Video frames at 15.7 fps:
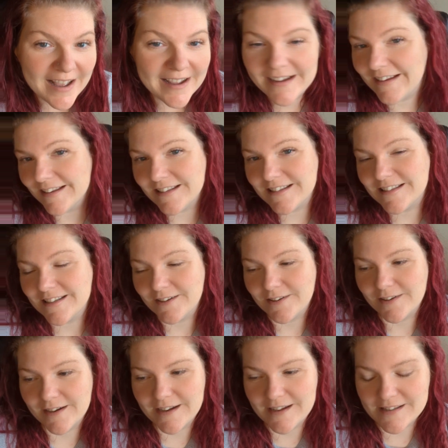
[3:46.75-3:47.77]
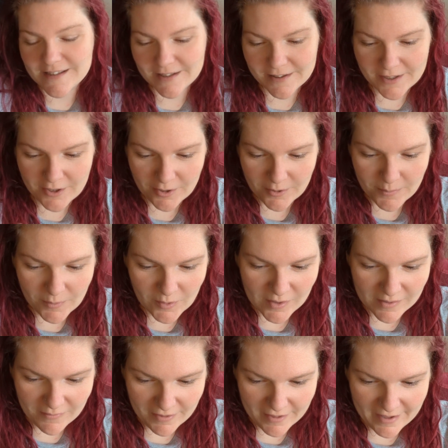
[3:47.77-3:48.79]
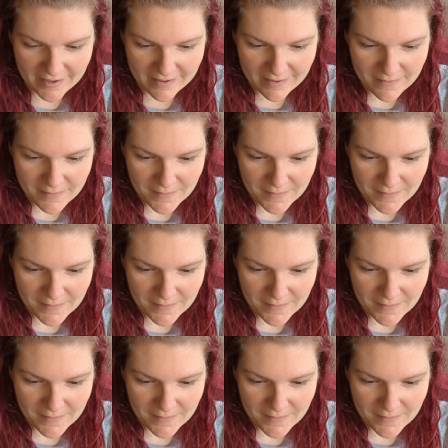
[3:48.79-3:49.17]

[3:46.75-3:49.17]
I consider, is a little more of a